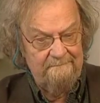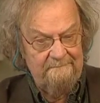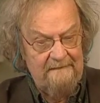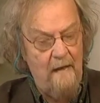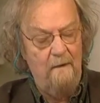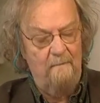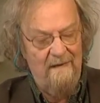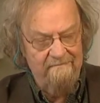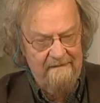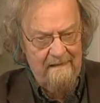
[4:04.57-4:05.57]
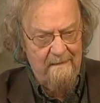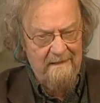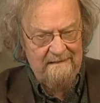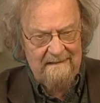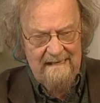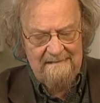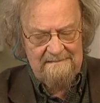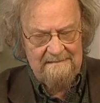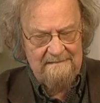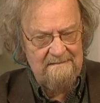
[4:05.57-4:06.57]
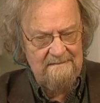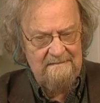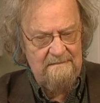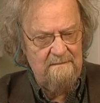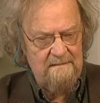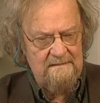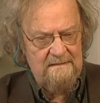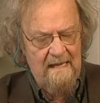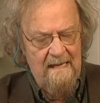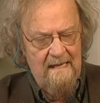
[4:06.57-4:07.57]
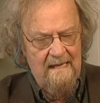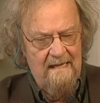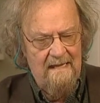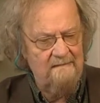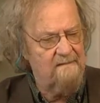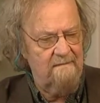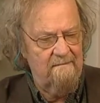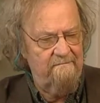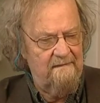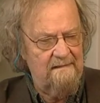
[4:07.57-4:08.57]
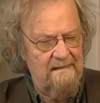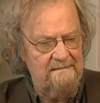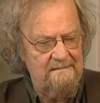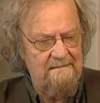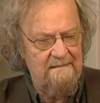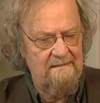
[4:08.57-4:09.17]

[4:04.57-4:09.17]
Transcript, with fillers: color my feeling about the classes and students, I certainly felt less